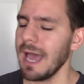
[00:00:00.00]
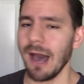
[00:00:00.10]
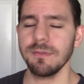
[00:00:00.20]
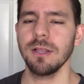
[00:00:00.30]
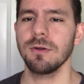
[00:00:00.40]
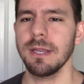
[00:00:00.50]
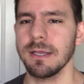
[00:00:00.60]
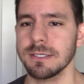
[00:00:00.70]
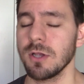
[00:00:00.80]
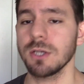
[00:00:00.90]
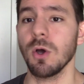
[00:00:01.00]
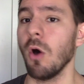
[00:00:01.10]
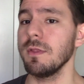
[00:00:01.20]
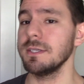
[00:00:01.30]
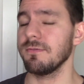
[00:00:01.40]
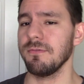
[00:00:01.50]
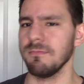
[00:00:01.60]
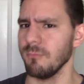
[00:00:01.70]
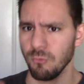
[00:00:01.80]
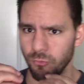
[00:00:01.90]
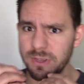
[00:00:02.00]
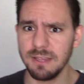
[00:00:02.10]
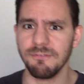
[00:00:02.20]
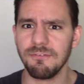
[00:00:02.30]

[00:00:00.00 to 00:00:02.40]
How'd they learn English? Talk to all these really